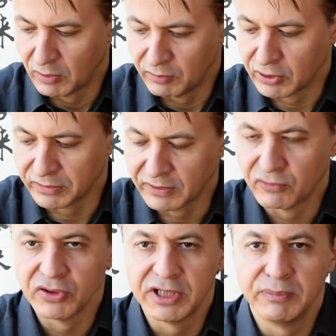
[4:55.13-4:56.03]
because
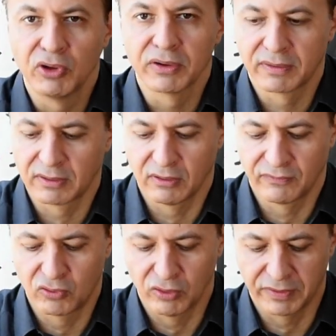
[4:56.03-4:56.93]
different teapots, of
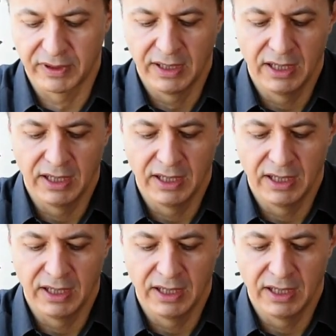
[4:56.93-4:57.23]
course,